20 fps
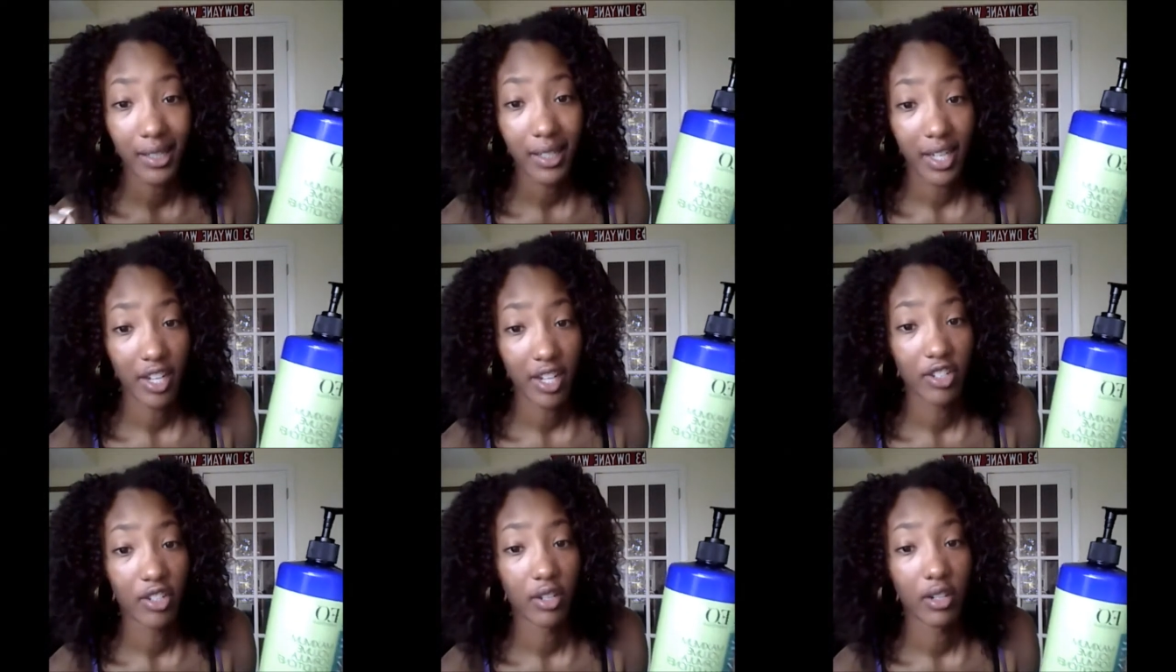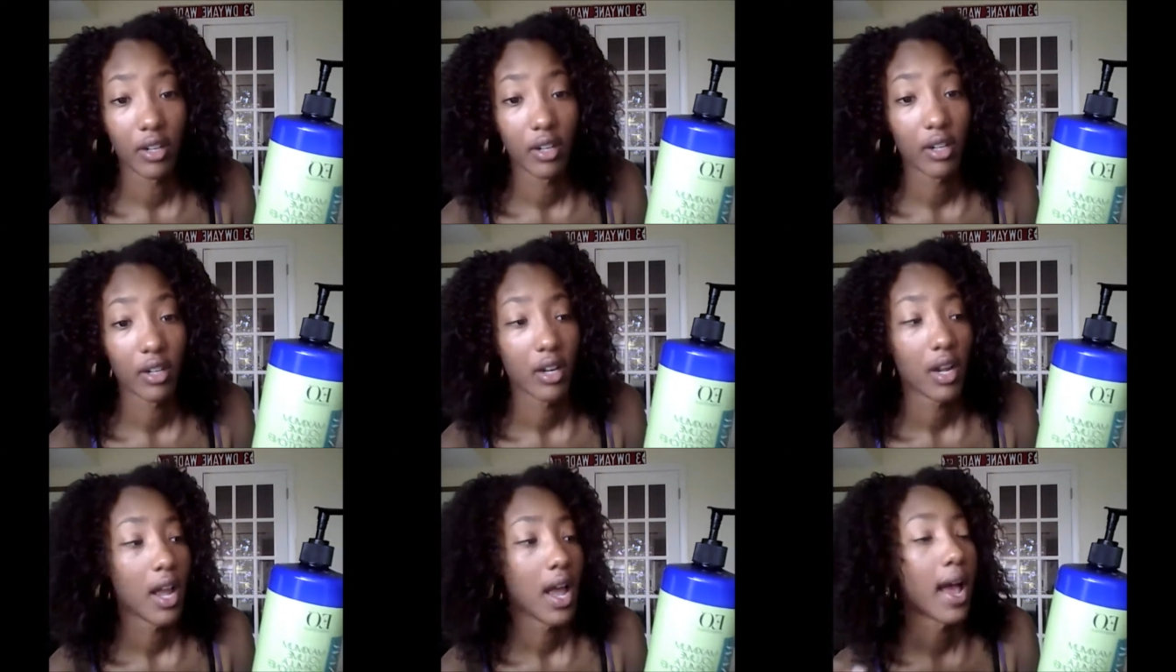
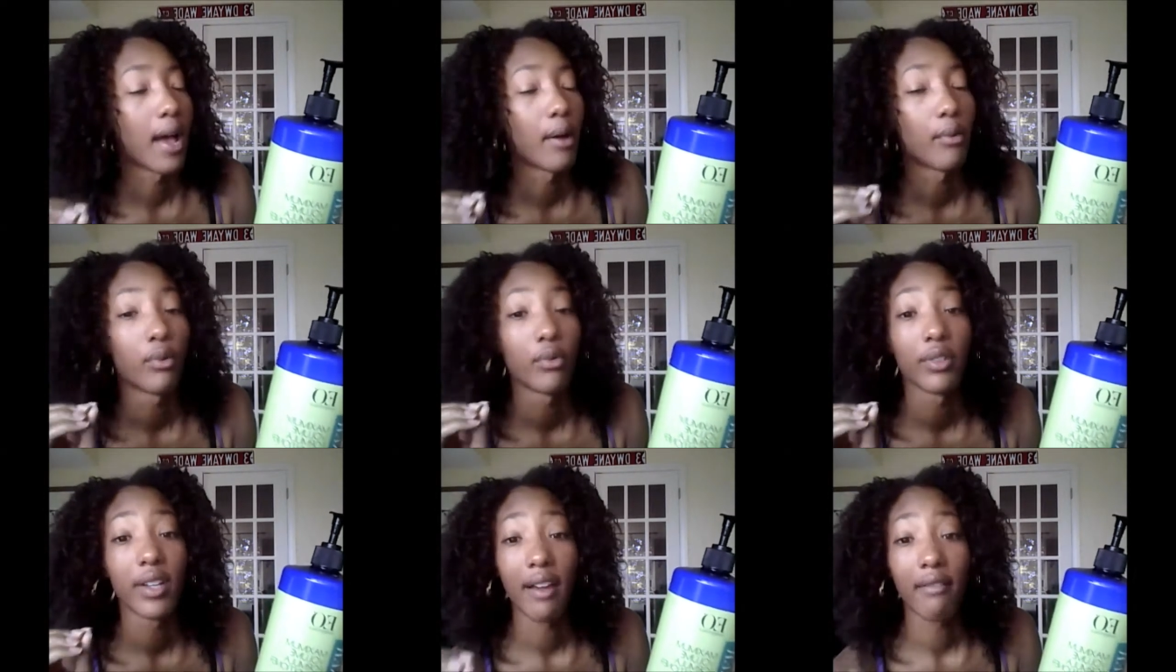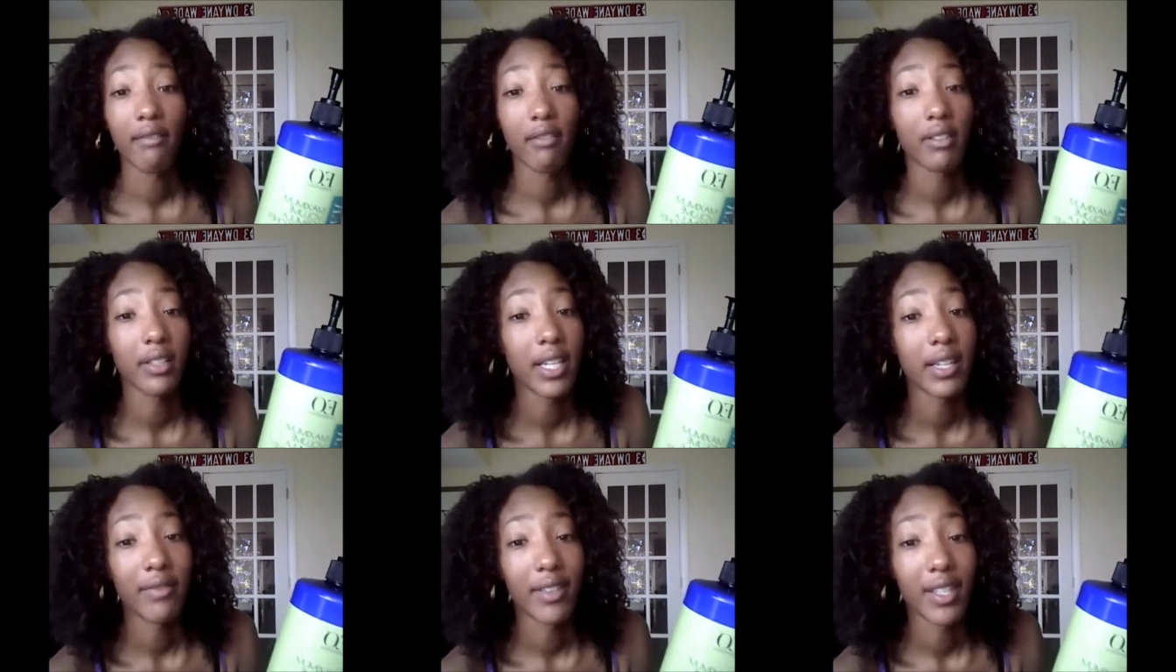conditioner. I will
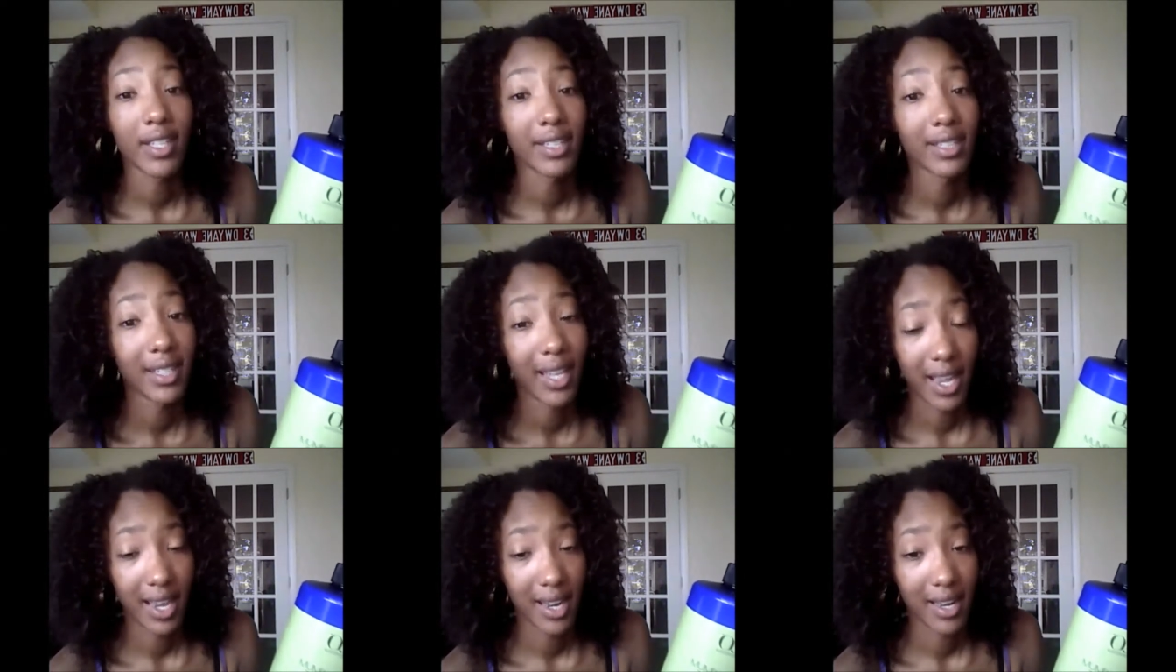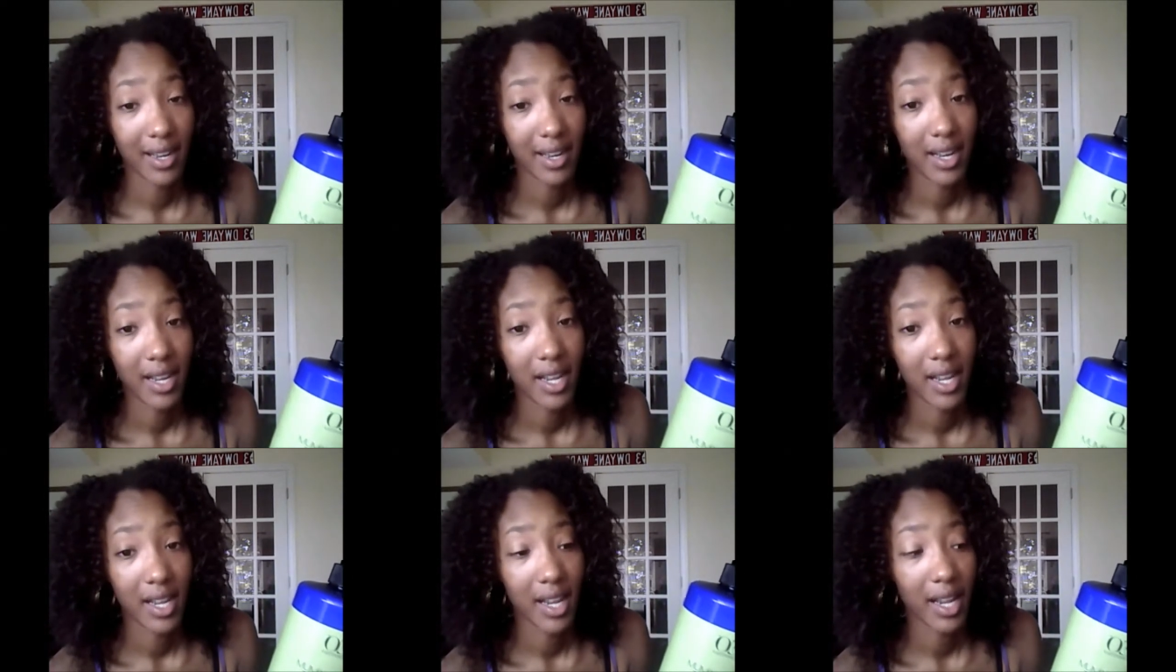never leave this
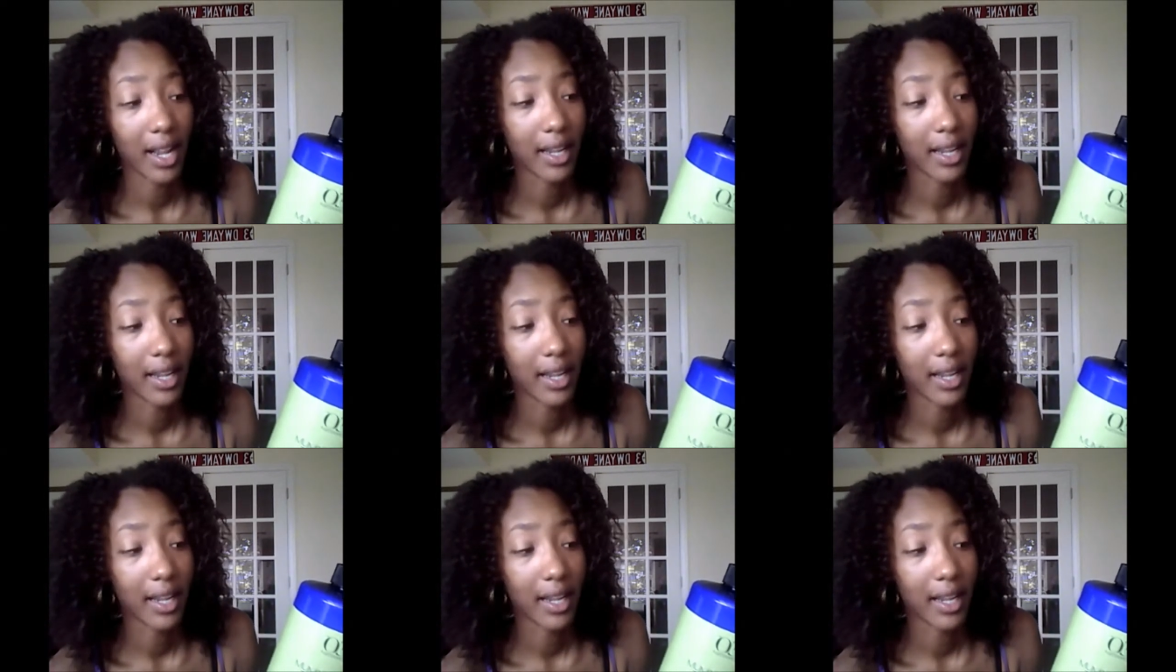in.